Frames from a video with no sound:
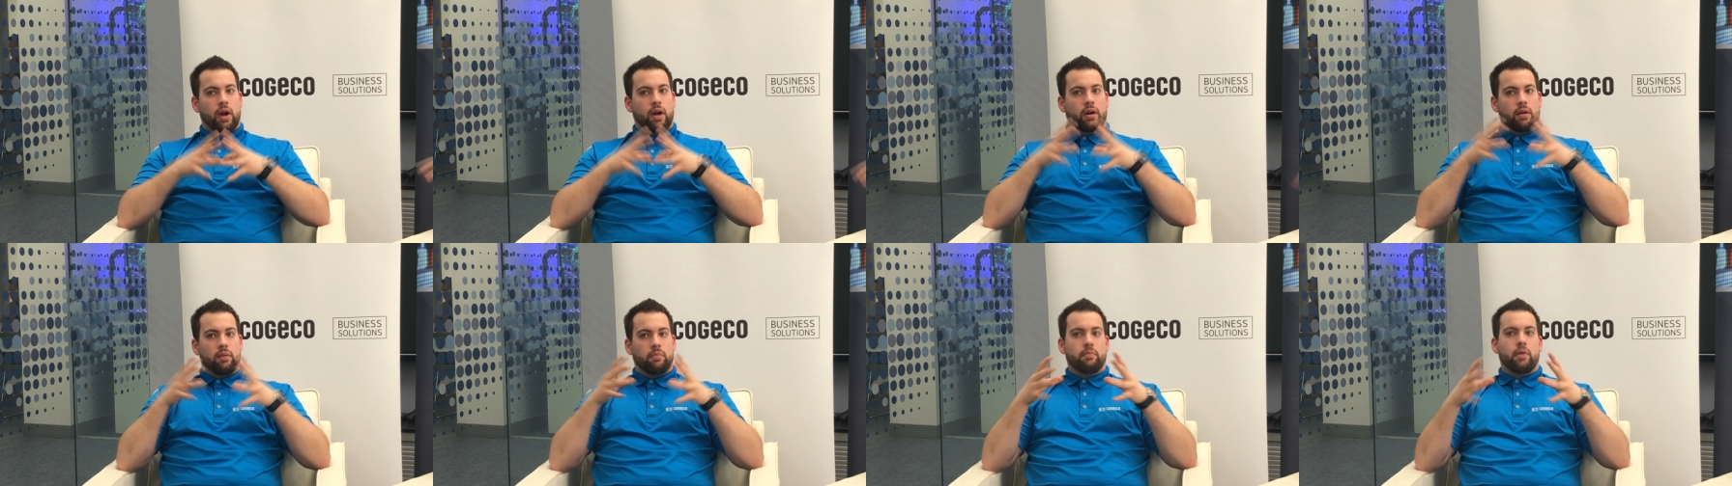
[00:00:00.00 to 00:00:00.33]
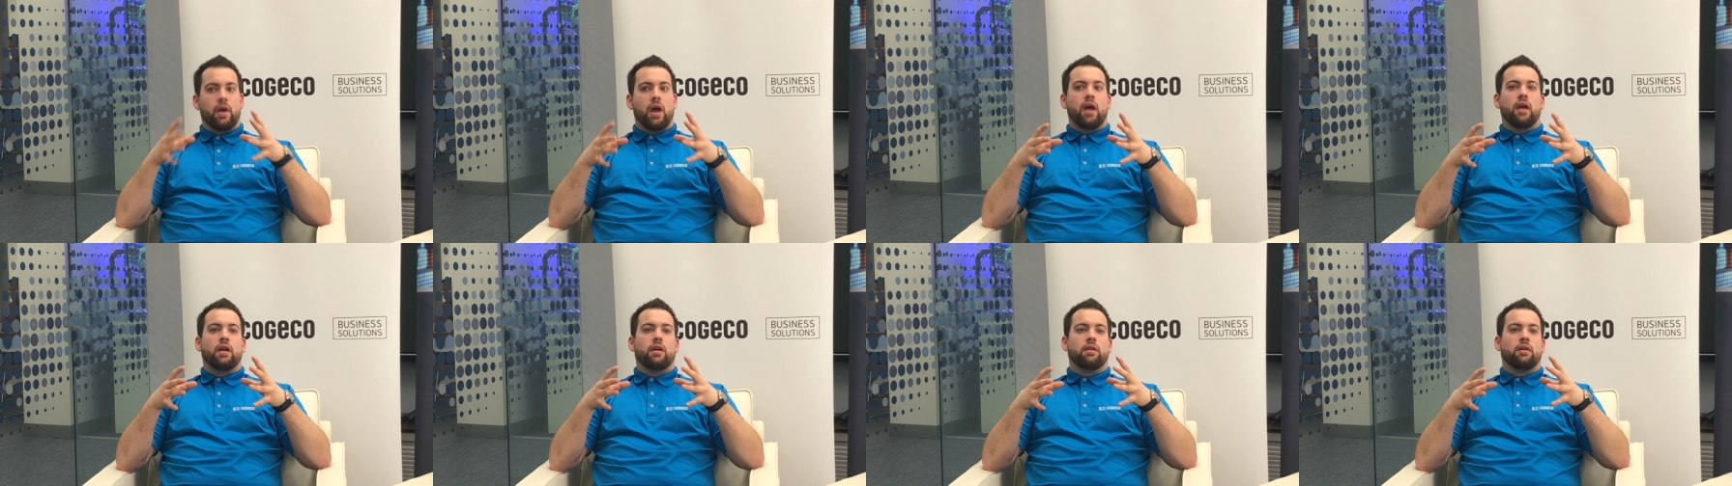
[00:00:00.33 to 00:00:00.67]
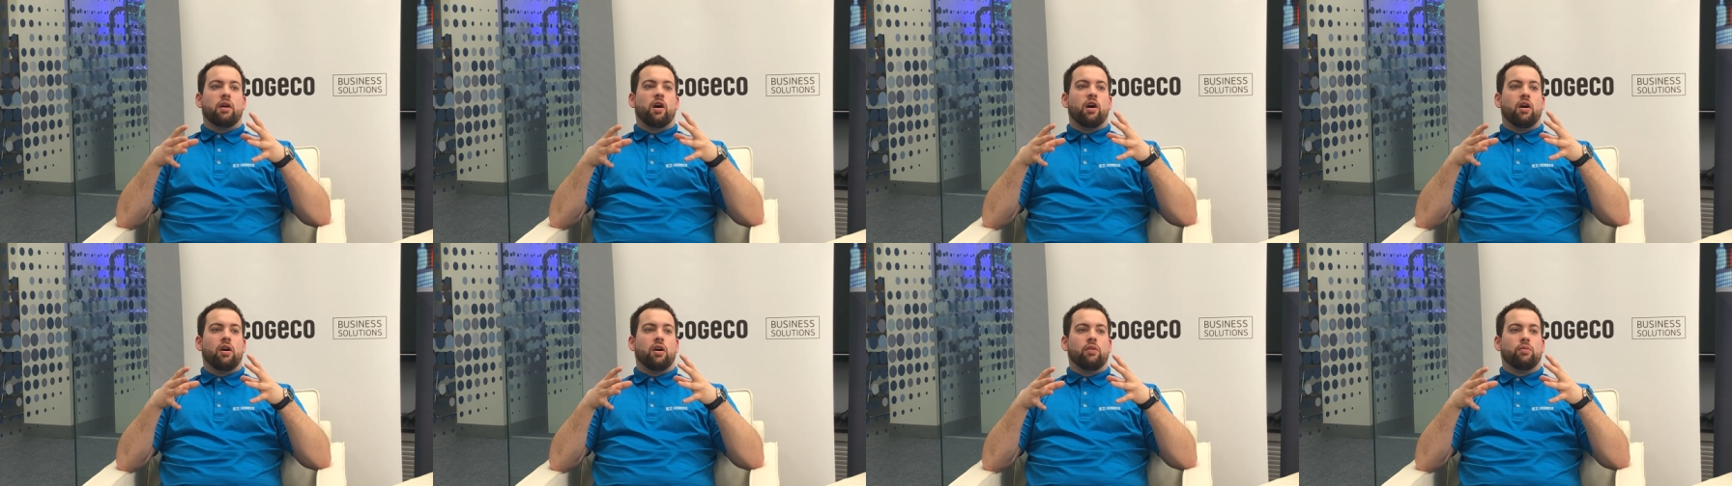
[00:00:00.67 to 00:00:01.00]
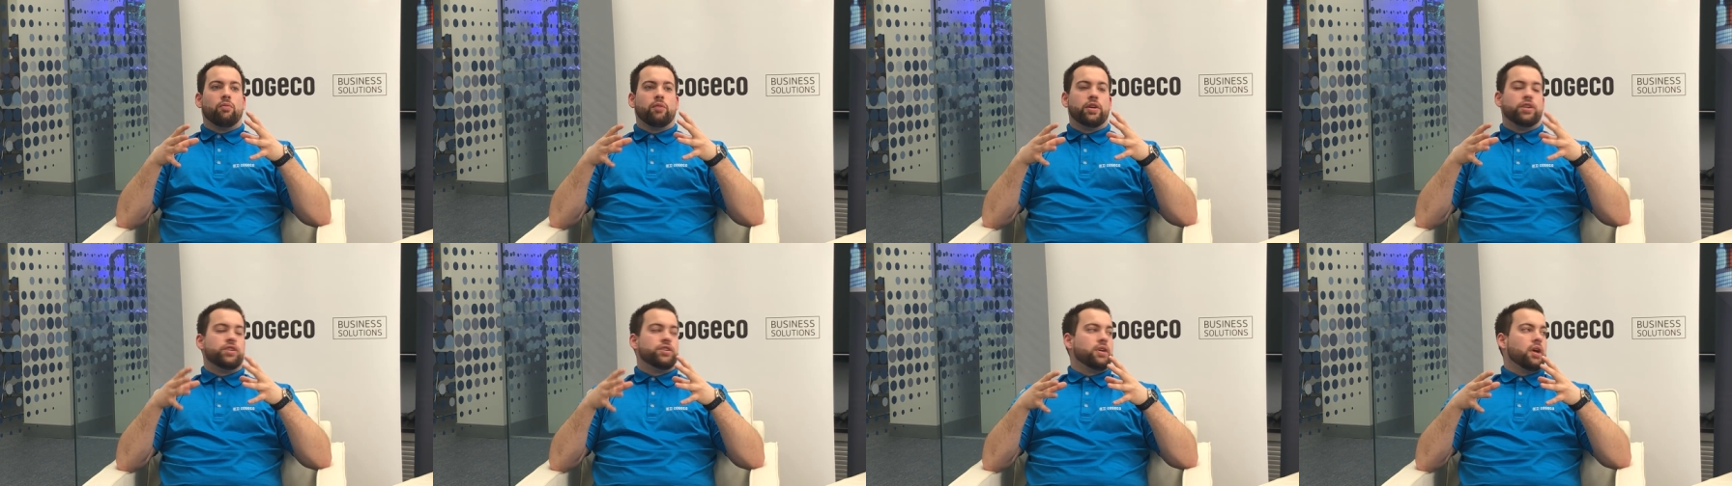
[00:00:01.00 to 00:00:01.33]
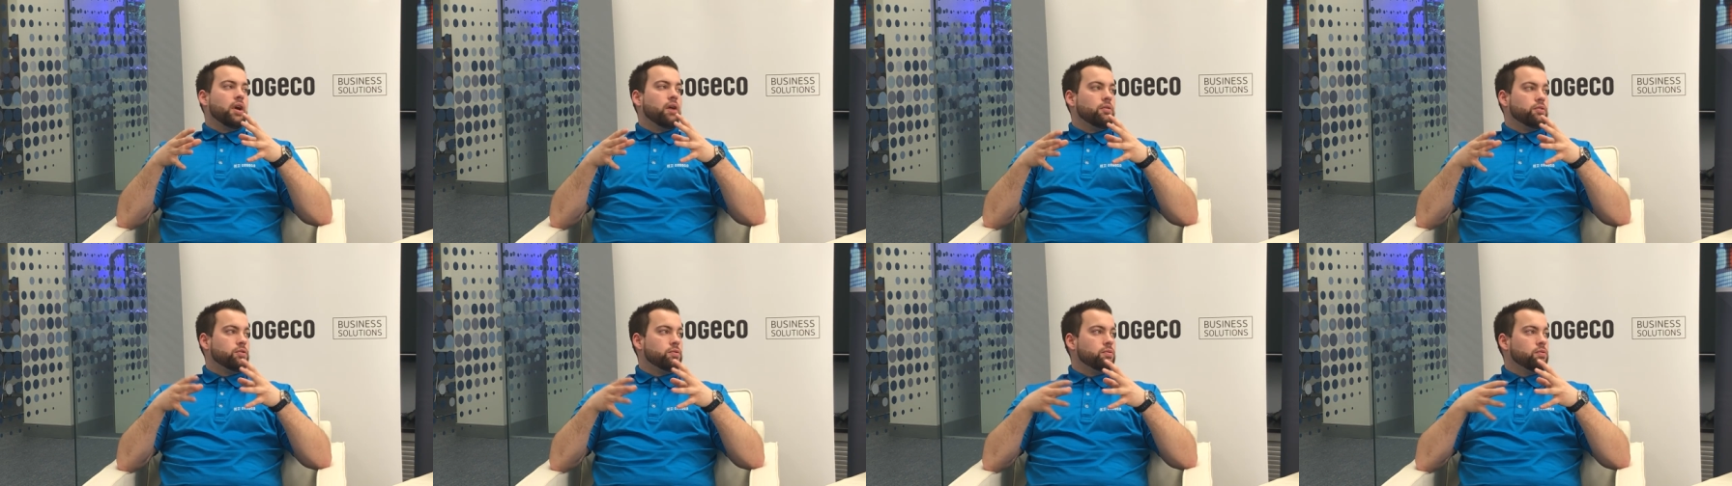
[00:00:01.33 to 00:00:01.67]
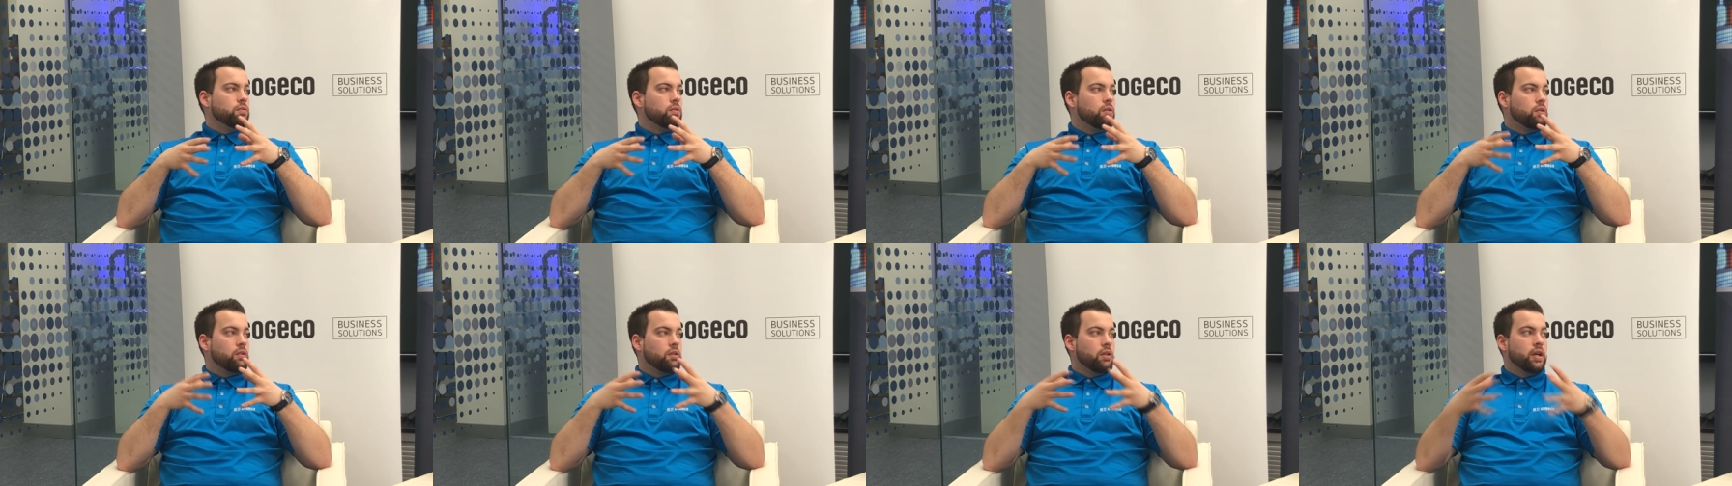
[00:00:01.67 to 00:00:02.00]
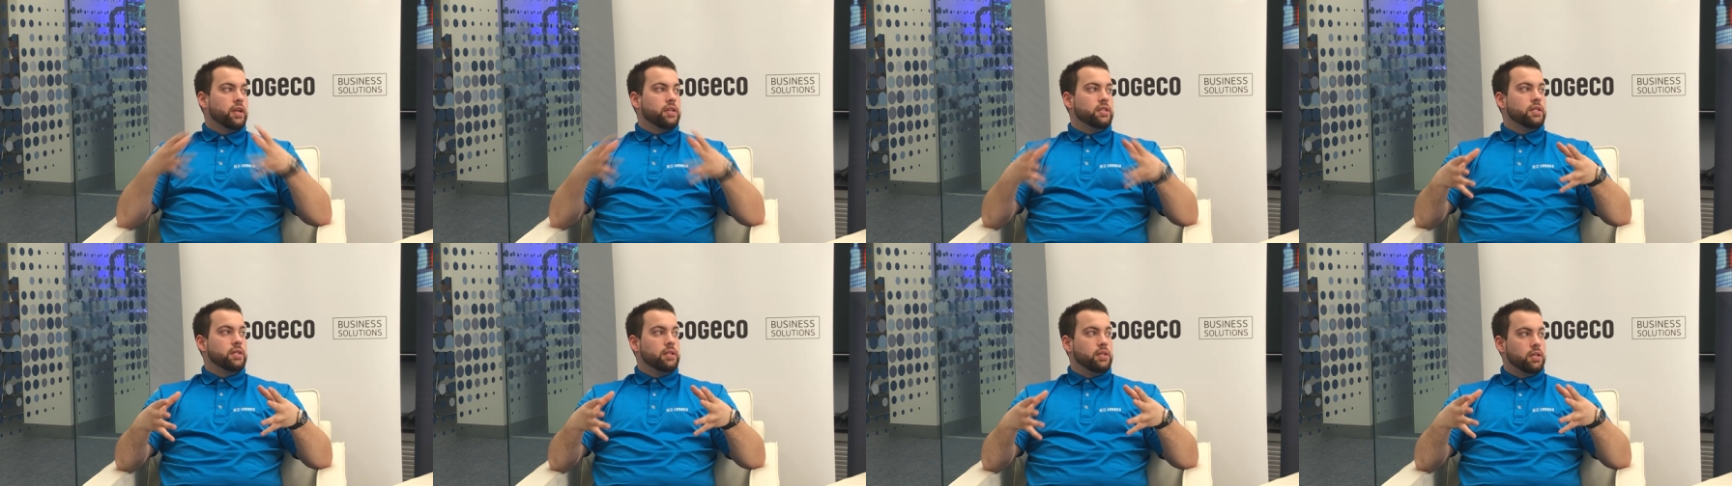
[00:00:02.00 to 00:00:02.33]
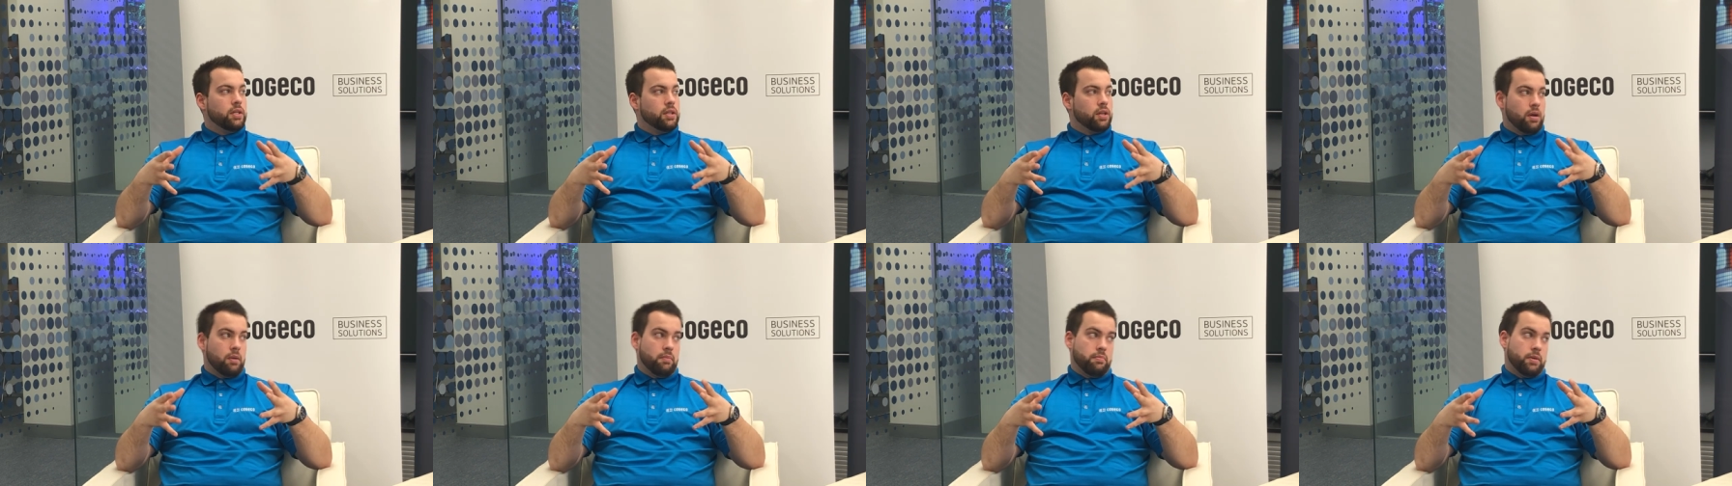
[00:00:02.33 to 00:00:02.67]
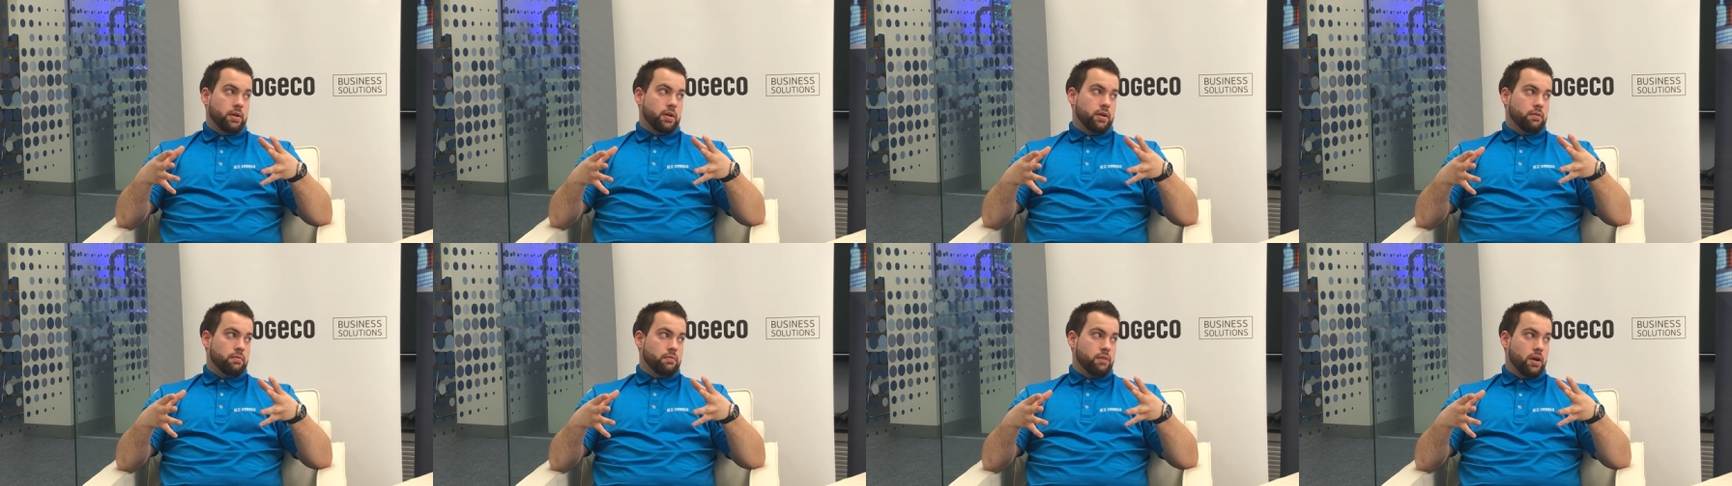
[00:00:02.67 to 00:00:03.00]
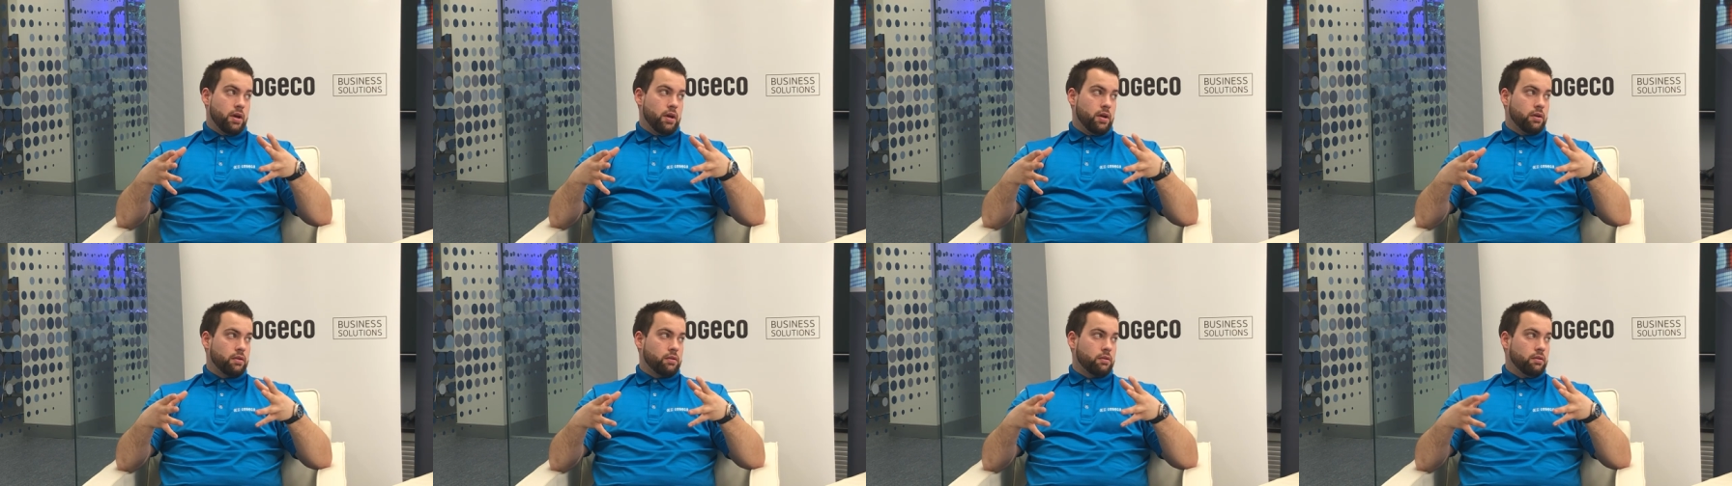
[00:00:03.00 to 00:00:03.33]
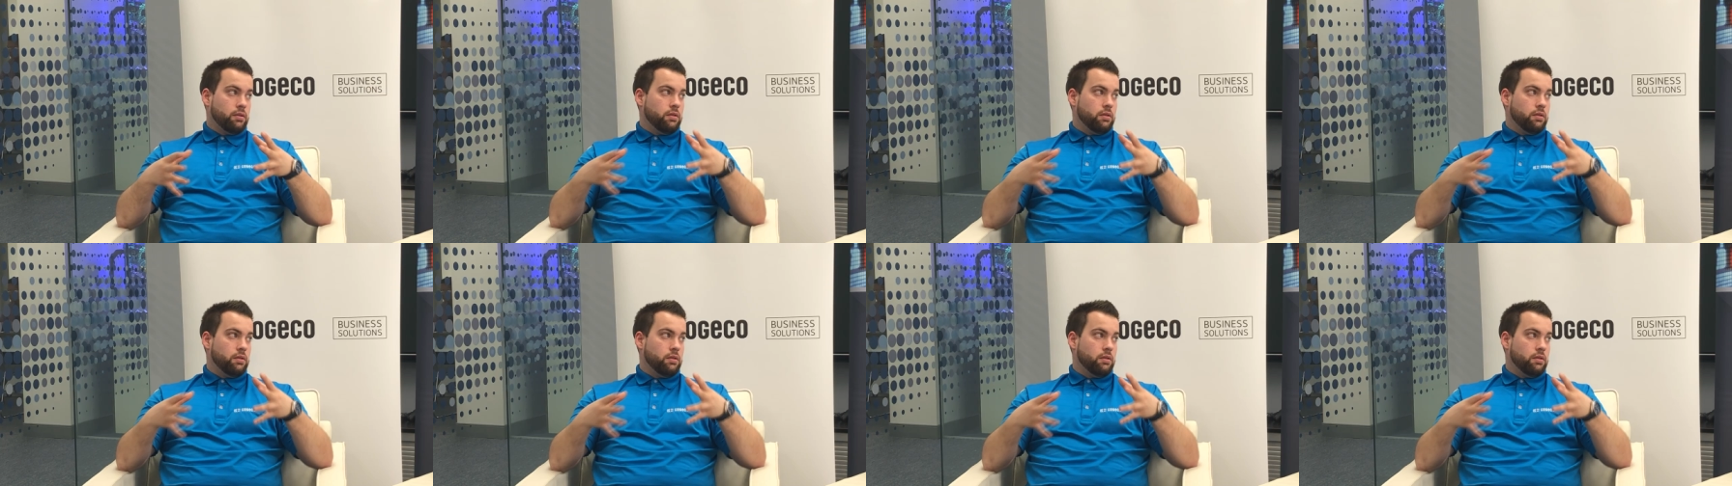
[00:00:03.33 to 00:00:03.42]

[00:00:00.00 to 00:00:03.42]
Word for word: recommend reaching out to a local IT company right?